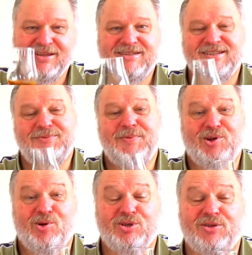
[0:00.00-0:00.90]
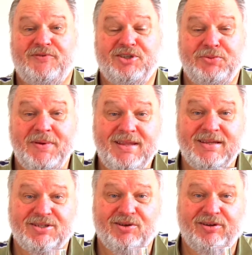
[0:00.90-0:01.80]
just because of the
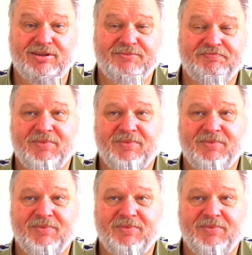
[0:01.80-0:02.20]
sweetness on it.